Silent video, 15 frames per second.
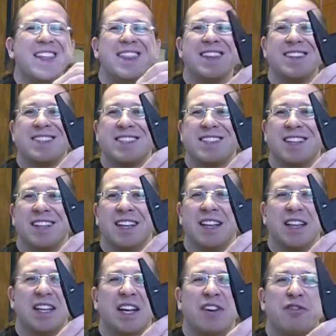This is a
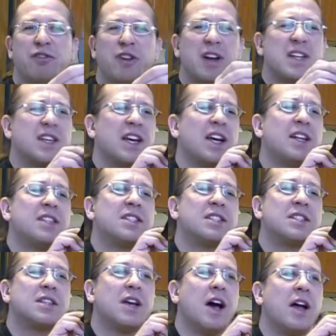little different.
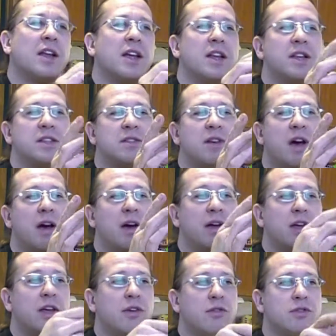It's got an, a
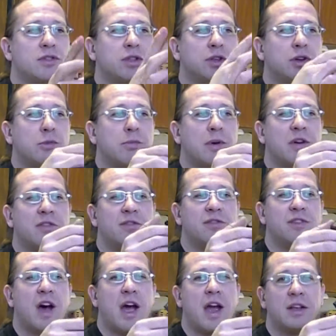huge loop
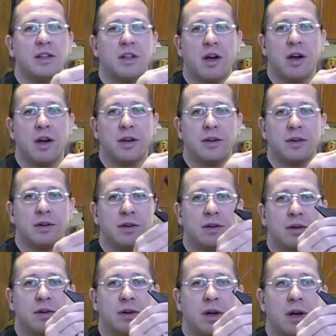of nylon
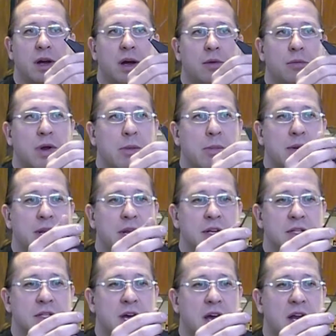uh, ribbon
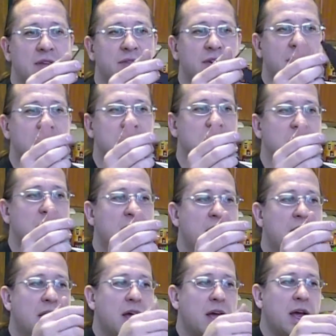inside of it
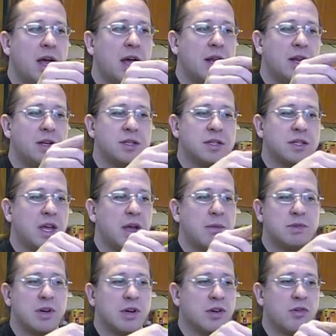and it just
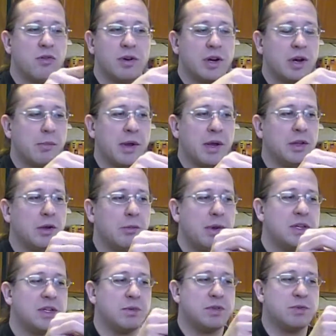keeps on going in a big loop.
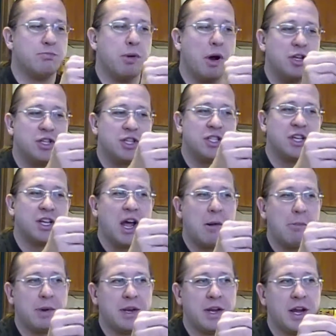It just bunches it
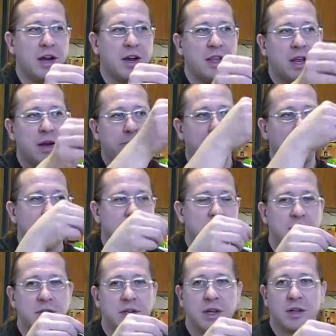up in here and then pulls it
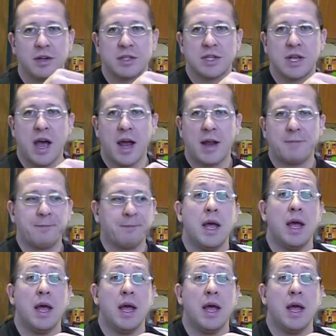out the other side.